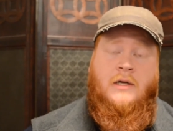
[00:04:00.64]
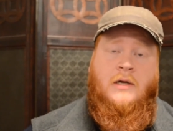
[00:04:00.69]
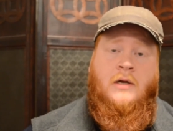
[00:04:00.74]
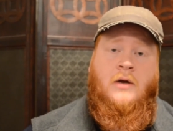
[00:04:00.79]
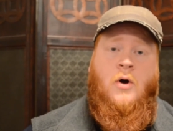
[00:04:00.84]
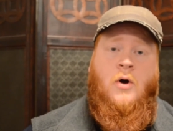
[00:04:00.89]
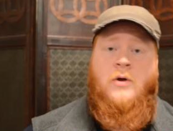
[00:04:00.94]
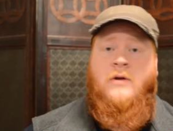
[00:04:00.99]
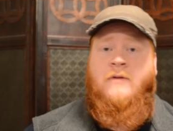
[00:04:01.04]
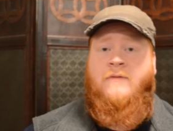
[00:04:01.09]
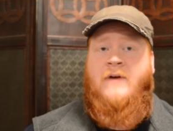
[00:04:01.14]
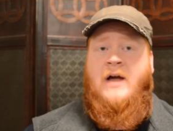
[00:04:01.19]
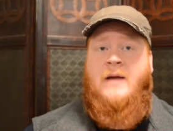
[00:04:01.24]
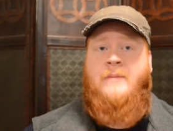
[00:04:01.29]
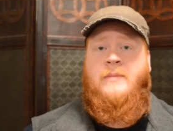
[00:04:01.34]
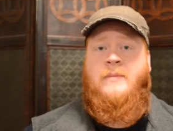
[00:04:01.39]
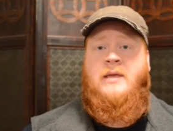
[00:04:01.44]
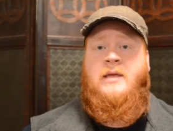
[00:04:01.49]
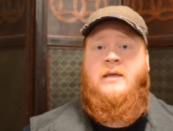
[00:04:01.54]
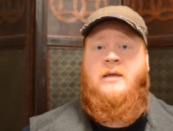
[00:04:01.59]
Or you can find
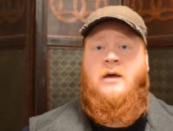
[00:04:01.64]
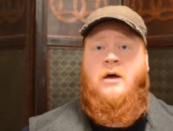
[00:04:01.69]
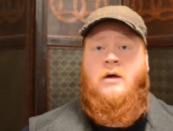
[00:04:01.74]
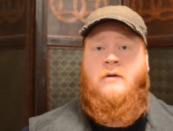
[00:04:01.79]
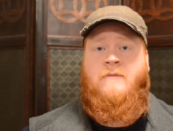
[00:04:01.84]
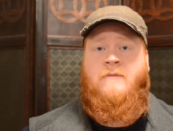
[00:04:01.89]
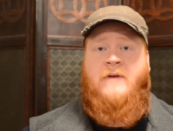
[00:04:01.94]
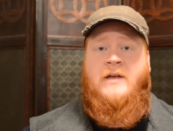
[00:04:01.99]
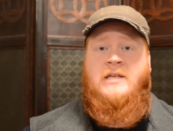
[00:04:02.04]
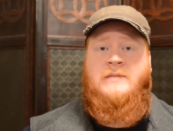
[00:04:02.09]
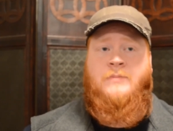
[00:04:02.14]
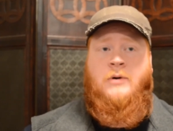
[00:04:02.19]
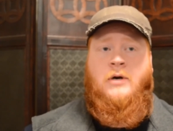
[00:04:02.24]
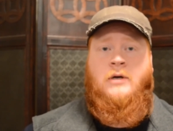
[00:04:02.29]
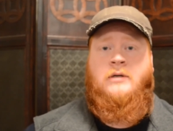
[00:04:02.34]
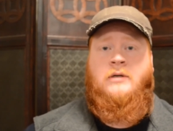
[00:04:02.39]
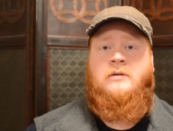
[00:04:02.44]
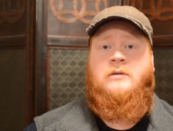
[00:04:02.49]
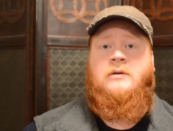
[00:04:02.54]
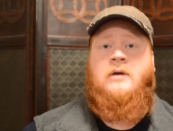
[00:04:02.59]
me on
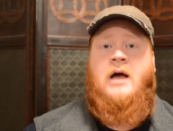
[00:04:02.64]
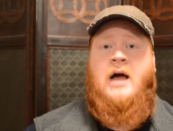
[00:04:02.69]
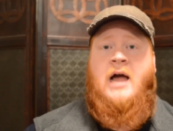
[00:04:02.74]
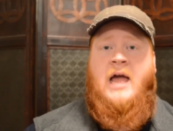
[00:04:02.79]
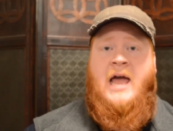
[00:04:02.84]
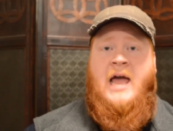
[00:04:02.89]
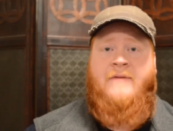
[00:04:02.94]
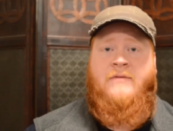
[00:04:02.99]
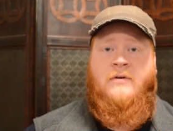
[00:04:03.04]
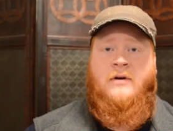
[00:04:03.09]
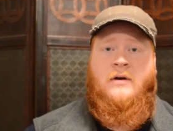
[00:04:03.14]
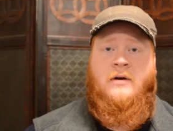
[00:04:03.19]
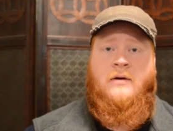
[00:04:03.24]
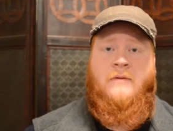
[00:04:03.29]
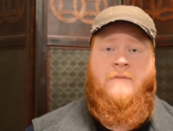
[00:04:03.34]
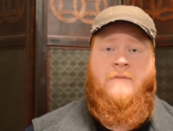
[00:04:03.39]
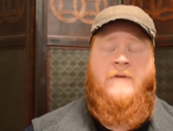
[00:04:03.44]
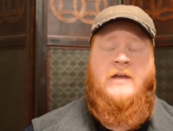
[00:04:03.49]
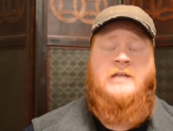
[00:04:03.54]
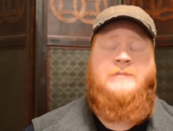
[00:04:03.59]
Facebook. I have a
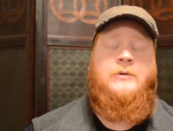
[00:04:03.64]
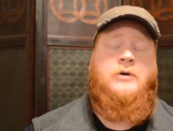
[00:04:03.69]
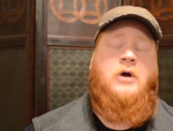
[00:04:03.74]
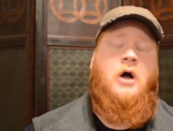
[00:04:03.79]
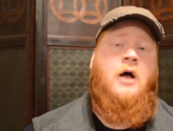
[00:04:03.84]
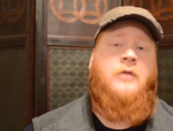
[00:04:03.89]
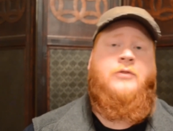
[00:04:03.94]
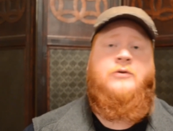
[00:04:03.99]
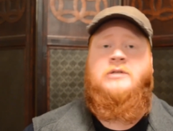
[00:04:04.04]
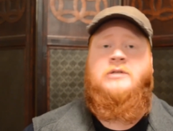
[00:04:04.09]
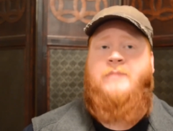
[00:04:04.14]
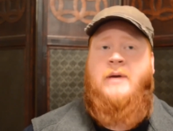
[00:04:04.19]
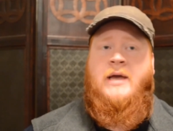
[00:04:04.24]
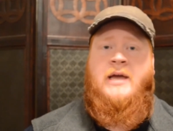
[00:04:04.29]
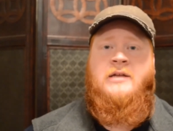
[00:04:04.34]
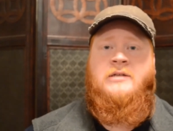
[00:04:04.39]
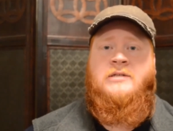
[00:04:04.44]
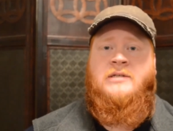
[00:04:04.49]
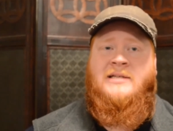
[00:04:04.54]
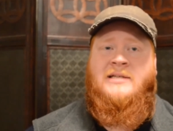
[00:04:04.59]
Facebook authors
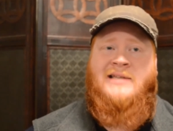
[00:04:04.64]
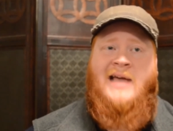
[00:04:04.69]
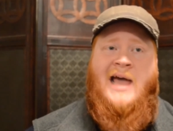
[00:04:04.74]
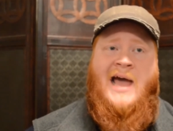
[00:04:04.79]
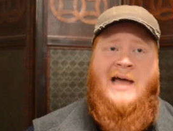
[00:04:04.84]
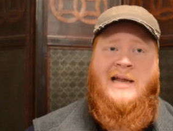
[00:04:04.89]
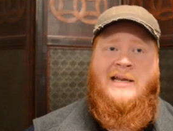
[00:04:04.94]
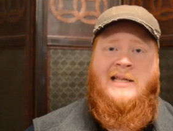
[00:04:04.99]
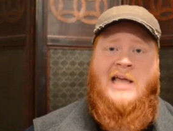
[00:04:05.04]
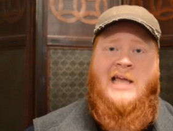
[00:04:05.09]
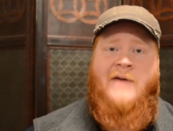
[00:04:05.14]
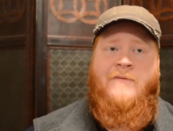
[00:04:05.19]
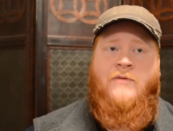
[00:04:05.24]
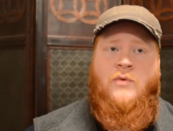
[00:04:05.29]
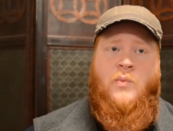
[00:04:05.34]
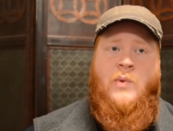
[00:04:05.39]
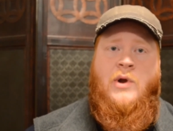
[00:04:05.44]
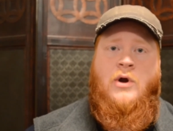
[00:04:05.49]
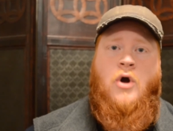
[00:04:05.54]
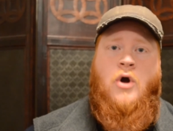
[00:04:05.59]
page. That's at
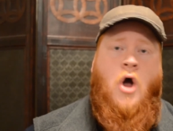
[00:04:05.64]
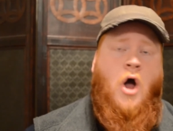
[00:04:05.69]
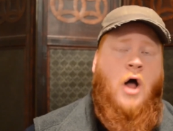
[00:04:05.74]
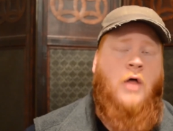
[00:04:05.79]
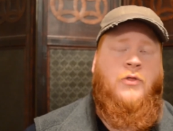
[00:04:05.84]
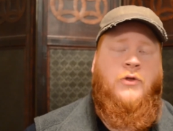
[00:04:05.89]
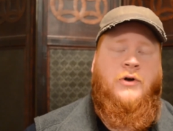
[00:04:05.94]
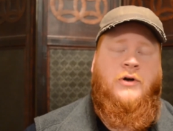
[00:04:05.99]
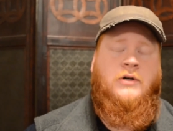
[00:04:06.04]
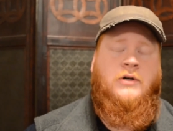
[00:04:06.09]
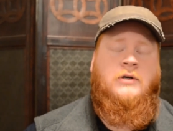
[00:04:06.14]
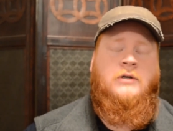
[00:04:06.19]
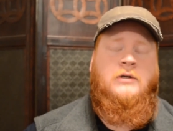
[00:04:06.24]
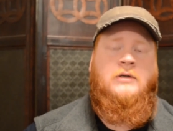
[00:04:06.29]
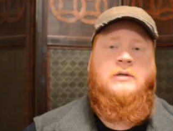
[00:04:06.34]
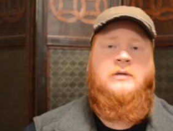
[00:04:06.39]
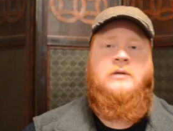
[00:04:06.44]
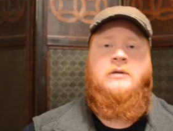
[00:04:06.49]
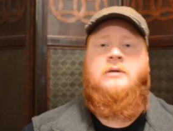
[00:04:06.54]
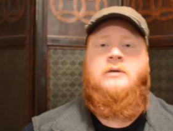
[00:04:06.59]
Kevin Weir Author.
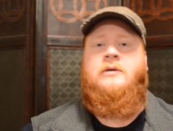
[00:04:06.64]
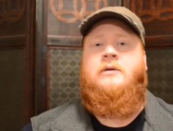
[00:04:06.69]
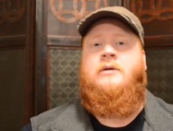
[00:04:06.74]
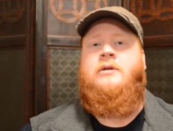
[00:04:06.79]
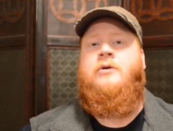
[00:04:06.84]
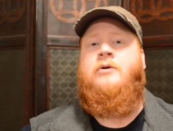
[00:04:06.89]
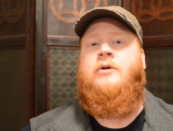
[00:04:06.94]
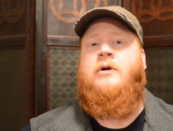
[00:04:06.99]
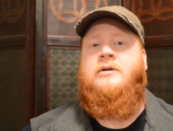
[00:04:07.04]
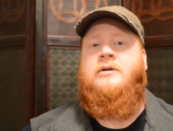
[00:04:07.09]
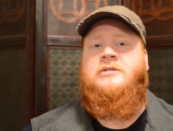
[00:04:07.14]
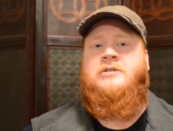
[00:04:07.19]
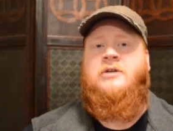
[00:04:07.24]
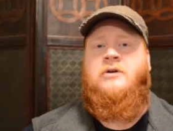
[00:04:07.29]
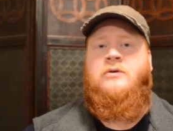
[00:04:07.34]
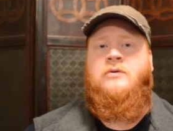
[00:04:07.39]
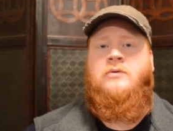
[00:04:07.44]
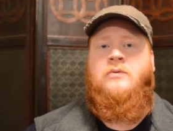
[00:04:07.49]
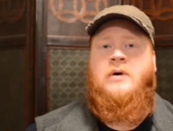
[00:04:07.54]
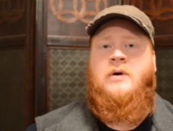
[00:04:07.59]
You can
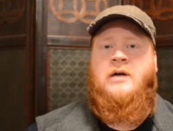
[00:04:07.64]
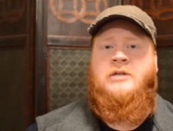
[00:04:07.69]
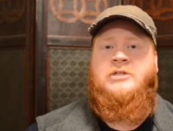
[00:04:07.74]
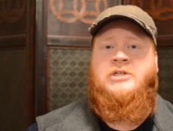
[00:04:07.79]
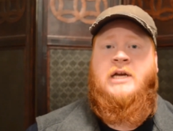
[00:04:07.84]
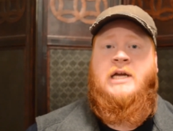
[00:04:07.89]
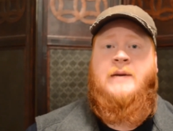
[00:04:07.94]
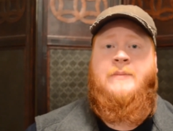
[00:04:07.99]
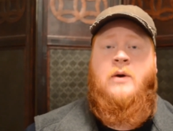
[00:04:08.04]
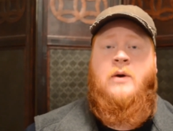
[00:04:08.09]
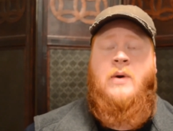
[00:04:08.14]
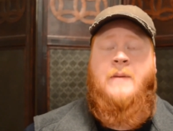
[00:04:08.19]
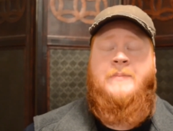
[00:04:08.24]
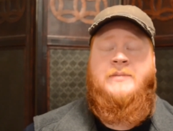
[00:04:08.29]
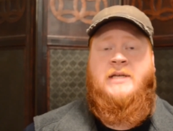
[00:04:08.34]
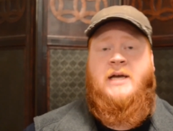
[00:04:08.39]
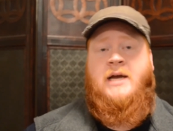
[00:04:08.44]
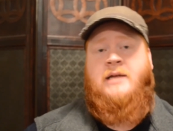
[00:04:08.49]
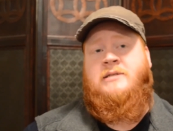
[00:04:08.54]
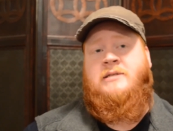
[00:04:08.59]
also uh, check out my
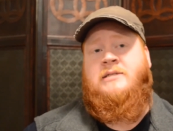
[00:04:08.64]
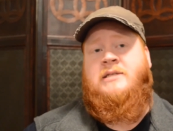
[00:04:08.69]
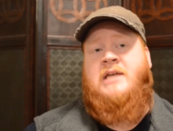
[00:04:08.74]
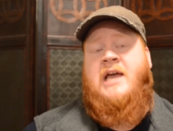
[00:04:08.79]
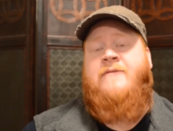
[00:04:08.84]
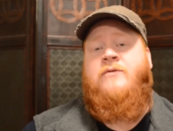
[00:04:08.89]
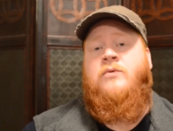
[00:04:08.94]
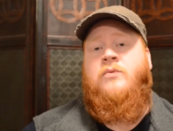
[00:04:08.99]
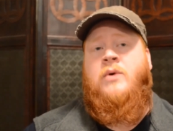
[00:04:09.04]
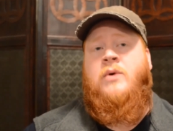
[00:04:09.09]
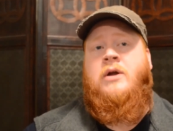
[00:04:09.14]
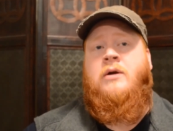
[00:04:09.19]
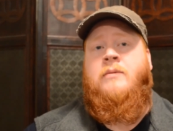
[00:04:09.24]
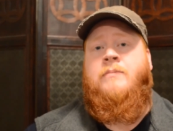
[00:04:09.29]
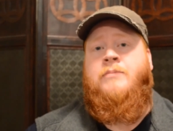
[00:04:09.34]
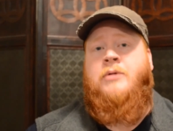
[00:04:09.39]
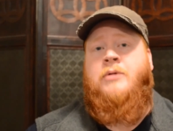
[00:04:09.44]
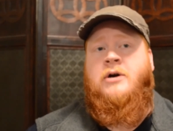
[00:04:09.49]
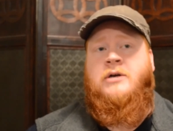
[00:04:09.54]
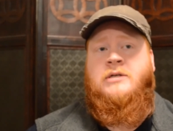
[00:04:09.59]
website. It's
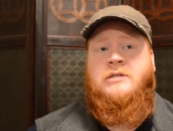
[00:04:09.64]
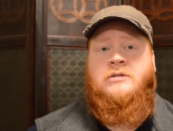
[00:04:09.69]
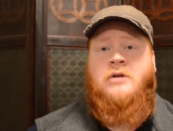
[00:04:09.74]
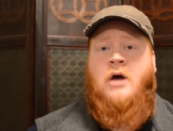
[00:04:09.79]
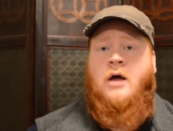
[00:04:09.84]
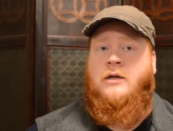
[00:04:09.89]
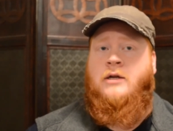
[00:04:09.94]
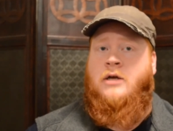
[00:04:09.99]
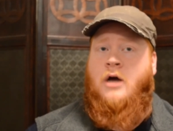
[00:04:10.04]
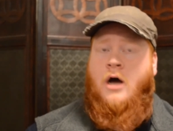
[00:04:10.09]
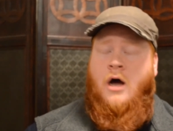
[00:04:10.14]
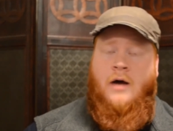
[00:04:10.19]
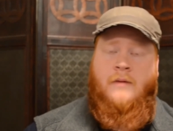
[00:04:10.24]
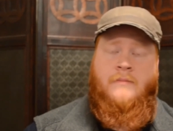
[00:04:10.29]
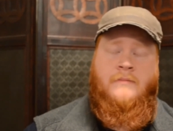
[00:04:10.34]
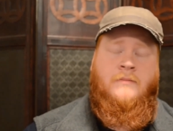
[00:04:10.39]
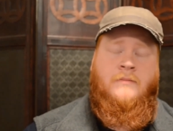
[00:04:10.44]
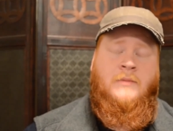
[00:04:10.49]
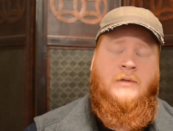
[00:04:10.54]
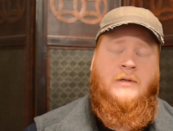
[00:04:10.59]

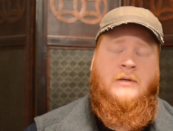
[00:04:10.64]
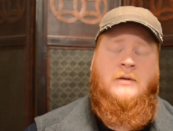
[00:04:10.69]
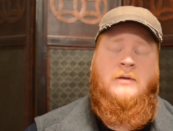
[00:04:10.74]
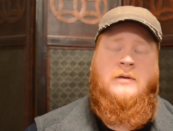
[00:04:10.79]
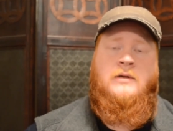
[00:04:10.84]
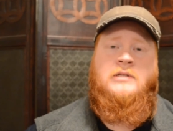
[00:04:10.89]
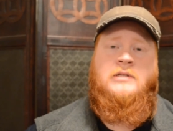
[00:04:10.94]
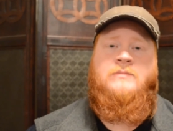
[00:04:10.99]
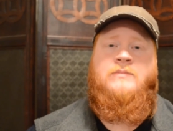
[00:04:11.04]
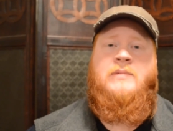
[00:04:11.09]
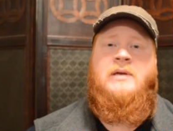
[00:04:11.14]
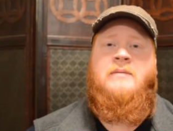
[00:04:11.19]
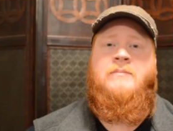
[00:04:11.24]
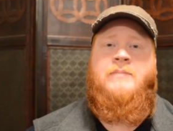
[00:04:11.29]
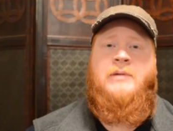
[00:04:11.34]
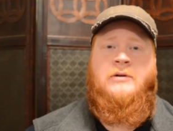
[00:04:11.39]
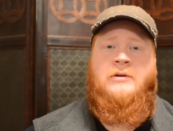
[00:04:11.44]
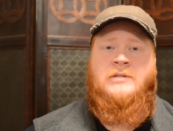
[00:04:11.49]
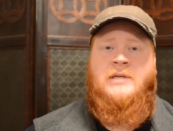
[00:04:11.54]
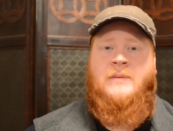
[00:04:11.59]
kevinweirbooks.com. It's being
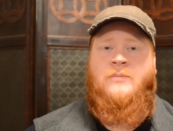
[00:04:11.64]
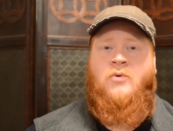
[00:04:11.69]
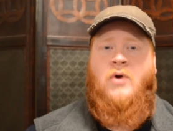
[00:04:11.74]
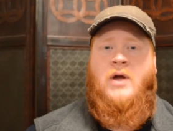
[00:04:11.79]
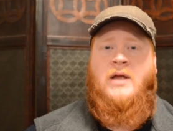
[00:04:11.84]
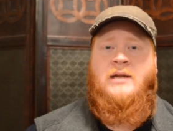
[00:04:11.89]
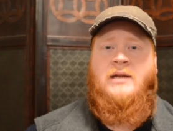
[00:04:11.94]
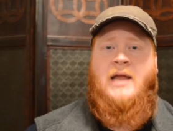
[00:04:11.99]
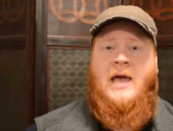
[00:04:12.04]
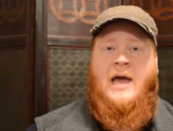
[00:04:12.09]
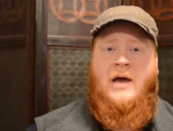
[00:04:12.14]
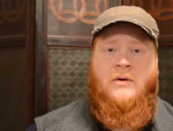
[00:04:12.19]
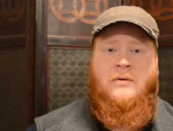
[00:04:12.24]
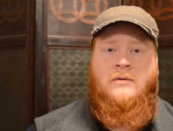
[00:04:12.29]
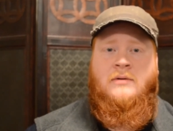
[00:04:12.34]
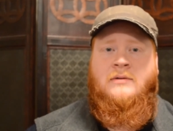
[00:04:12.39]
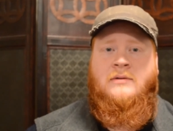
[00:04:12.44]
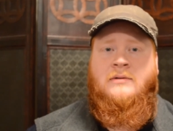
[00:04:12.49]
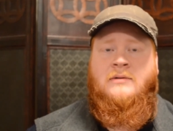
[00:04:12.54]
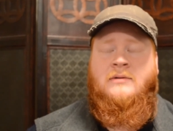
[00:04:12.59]
built up right now
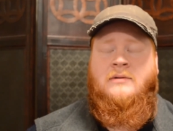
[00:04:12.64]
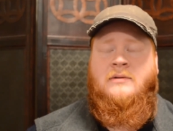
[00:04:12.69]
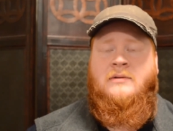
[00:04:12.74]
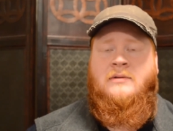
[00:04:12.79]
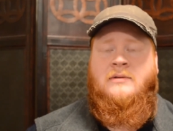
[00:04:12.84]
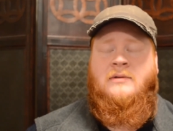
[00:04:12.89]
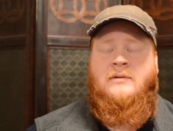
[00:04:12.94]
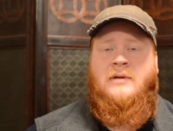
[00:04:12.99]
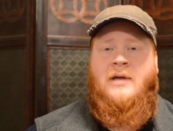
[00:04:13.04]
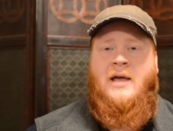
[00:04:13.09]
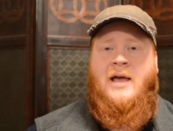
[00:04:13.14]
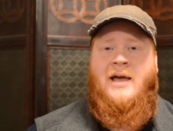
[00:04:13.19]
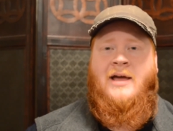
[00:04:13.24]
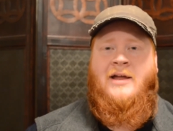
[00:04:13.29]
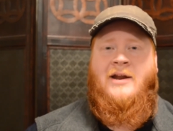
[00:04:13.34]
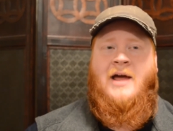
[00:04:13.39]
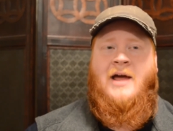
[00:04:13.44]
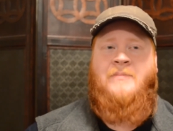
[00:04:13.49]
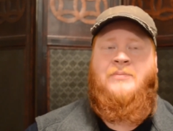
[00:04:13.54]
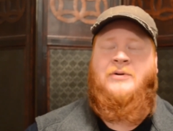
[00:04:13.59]

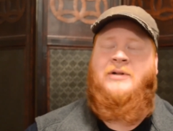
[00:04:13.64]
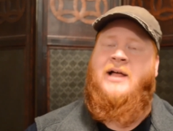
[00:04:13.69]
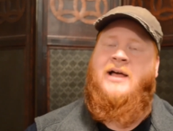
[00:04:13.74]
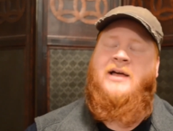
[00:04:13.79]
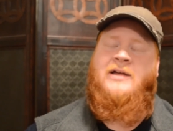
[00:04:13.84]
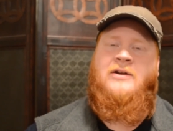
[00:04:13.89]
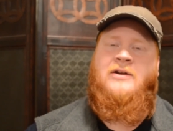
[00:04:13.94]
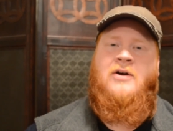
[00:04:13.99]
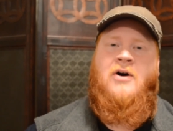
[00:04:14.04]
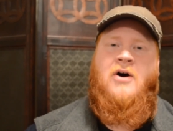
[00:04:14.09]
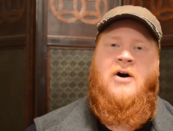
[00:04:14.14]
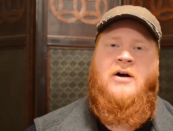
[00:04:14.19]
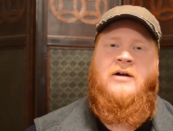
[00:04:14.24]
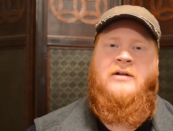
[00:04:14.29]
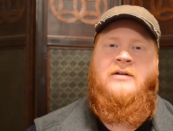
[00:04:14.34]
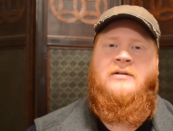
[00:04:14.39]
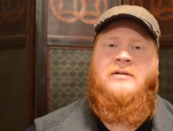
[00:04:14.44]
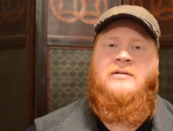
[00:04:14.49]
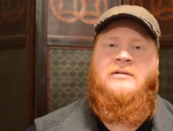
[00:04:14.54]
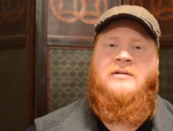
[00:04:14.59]
and I plan
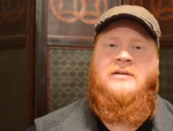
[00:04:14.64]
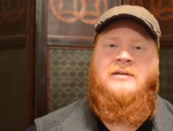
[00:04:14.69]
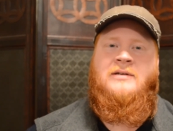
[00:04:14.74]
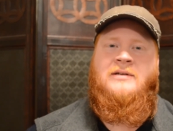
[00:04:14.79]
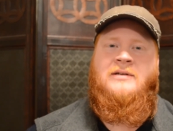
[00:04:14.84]
on